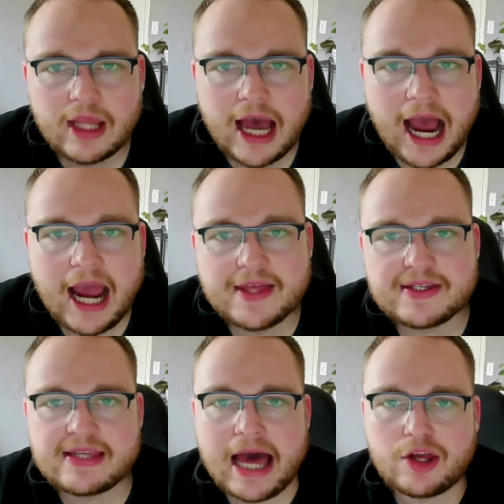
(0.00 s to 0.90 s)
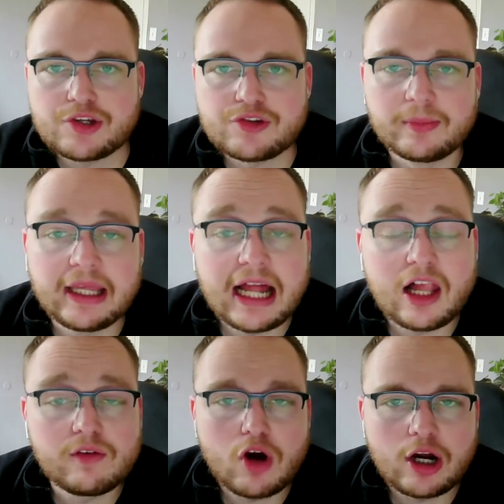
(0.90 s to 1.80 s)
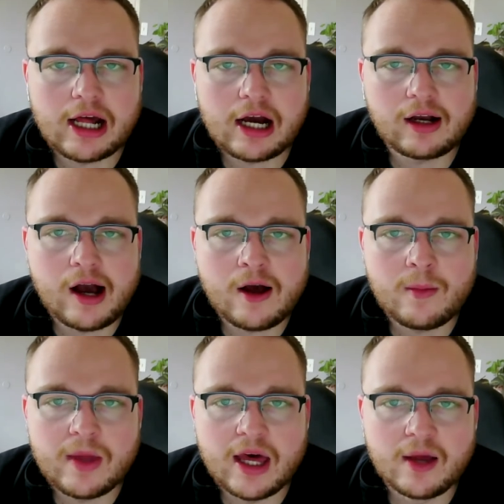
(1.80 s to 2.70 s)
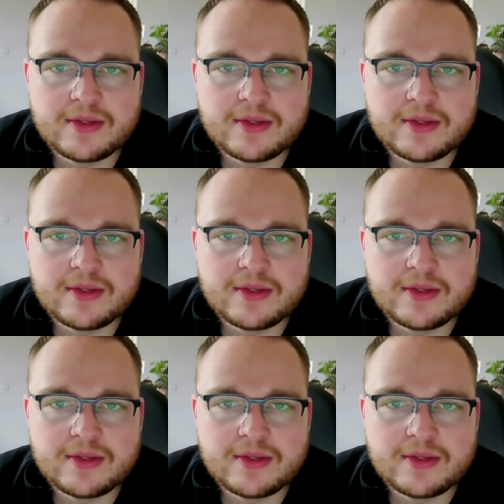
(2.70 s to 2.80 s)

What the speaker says: Hi, this is Alex from GetElevar.com.